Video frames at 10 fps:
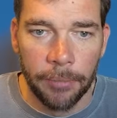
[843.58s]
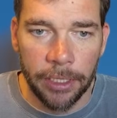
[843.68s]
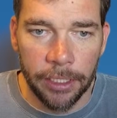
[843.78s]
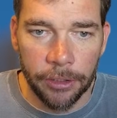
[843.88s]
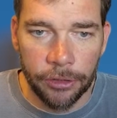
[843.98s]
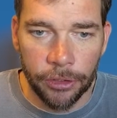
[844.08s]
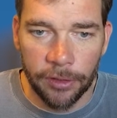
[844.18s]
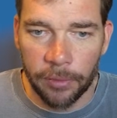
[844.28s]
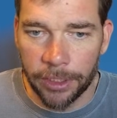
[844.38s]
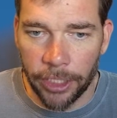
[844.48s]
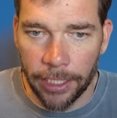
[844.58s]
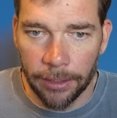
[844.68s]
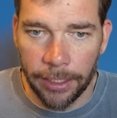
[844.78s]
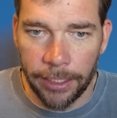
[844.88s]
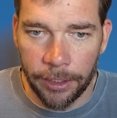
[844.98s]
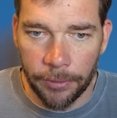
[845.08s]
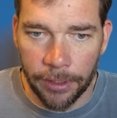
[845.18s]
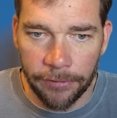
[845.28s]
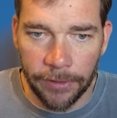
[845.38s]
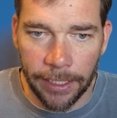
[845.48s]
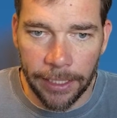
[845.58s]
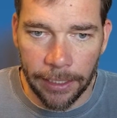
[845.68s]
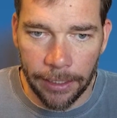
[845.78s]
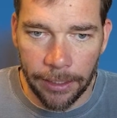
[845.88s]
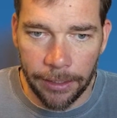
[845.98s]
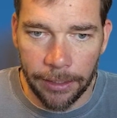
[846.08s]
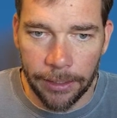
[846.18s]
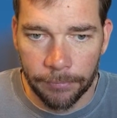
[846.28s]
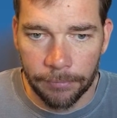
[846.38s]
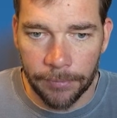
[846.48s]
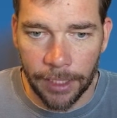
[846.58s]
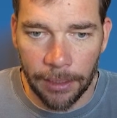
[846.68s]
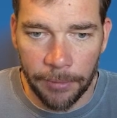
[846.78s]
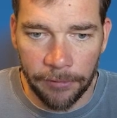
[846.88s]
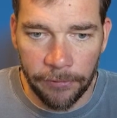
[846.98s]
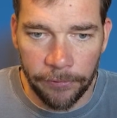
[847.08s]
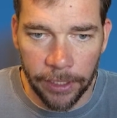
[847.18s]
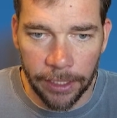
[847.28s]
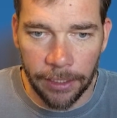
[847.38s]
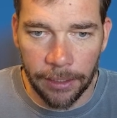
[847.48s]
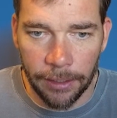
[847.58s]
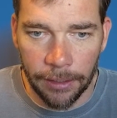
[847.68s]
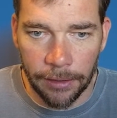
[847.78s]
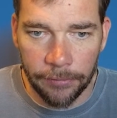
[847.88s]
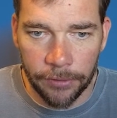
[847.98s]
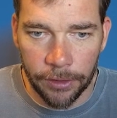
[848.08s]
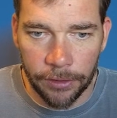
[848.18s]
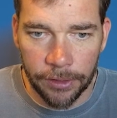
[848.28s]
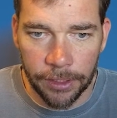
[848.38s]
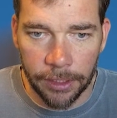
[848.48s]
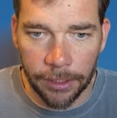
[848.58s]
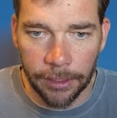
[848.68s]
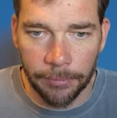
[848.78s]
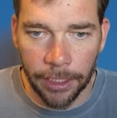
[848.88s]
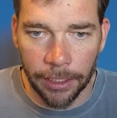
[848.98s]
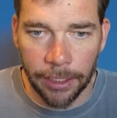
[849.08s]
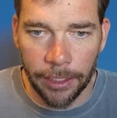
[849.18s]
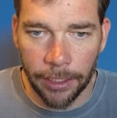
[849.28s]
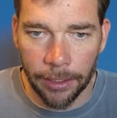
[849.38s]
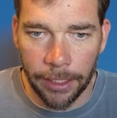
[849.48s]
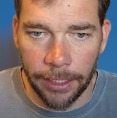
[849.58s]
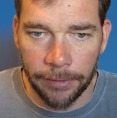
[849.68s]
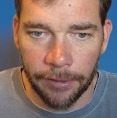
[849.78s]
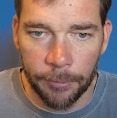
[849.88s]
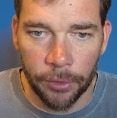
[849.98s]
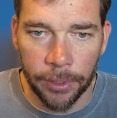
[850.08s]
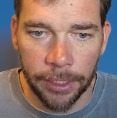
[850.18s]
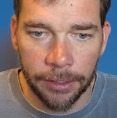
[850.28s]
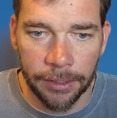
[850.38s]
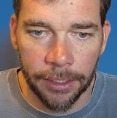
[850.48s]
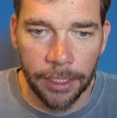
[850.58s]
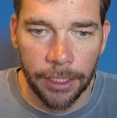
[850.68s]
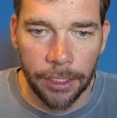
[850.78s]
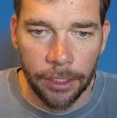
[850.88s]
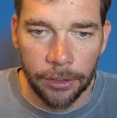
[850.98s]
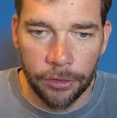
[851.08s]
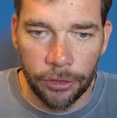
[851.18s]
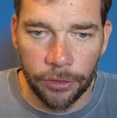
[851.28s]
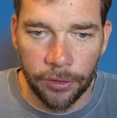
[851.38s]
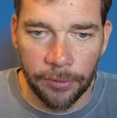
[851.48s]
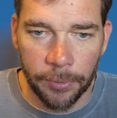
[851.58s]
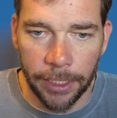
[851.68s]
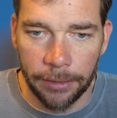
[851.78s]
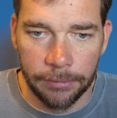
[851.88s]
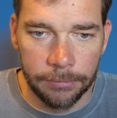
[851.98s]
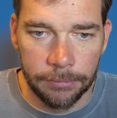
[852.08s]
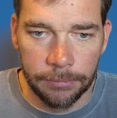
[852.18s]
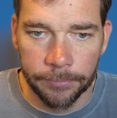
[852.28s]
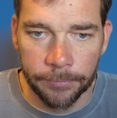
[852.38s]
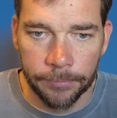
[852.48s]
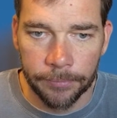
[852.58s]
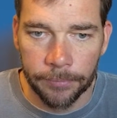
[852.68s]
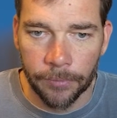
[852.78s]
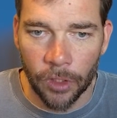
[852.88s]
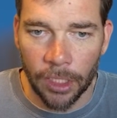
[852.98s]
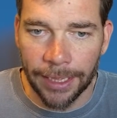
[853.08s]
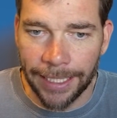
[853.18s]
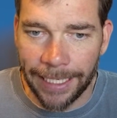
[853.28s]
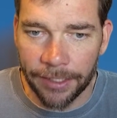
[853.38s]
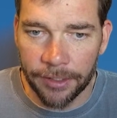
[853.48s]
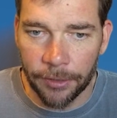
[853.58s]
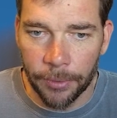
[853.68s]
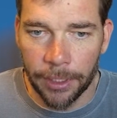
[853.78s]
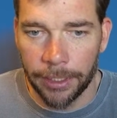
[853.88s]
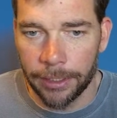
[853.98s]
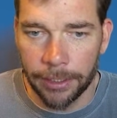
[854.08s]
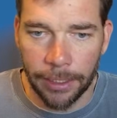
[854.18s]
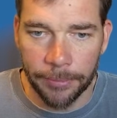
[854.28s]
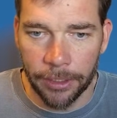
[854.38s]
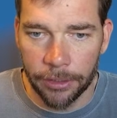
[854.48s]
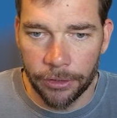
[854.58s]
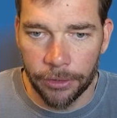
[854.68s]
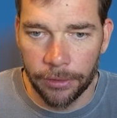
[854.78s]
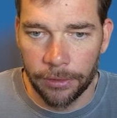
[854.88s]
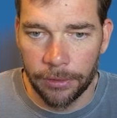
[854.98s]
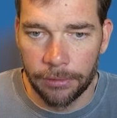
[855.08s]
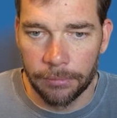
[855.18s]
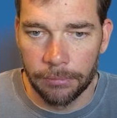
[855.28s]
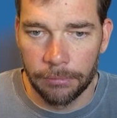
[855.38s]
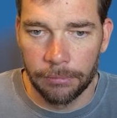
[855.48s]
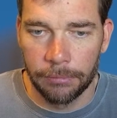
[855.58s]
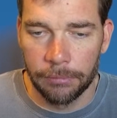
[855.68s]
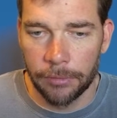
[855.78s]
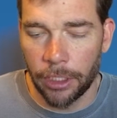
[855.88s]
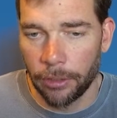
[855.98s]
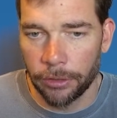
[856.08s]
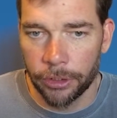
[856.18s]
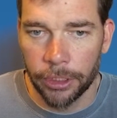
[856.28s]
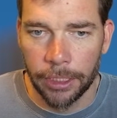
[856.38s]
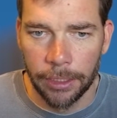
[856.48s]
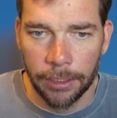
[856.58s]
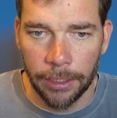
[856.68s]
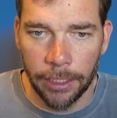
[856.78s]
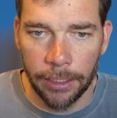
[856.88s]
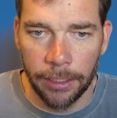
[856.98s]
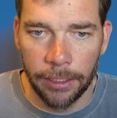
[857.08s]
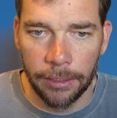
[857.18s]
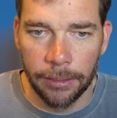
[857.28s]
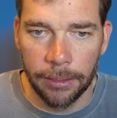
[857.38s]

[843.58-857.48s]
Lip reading: But then you choose which airline you want to fly on. I'm a fan of using American Airlines points. You choose what class you want. I'm going to choose coach, and